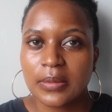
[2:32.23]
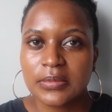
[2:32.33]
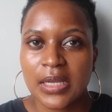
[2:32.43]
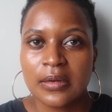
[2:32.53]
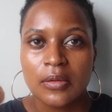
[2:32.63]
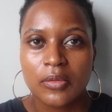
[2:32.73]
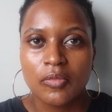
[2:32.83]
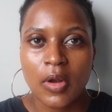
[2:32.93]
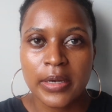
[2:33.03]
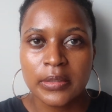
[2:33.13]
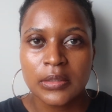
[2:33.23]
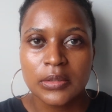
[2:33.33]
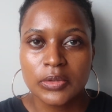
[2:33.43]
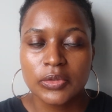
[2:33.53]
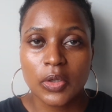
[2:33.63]
I'm done, run,
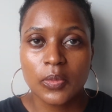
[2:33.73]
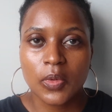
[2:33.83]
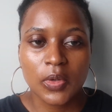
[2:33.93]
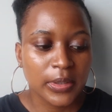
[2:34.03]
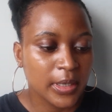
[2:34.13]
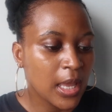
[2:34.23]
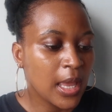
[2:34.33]
don't walk,